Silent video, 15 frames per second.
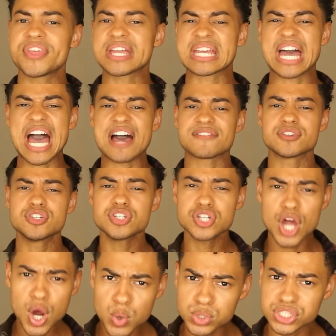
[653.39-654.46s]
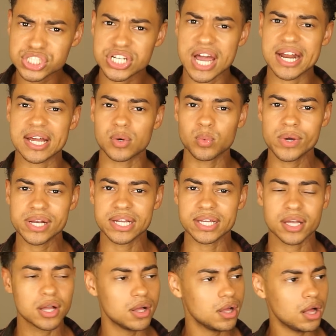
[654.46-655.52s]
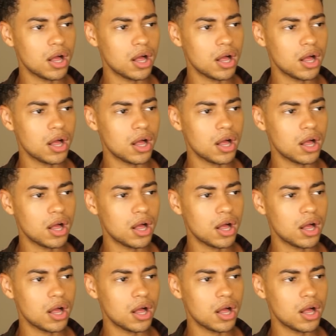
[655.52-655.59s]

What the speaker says: think have no shot at winning,